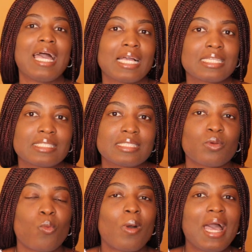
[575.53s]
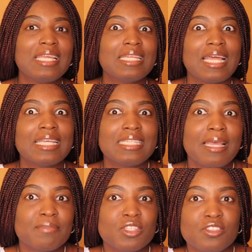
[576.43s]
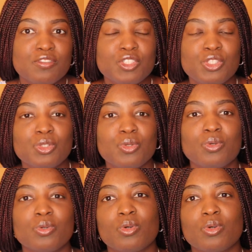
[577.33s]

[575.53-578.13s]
ask, why did I attempt this video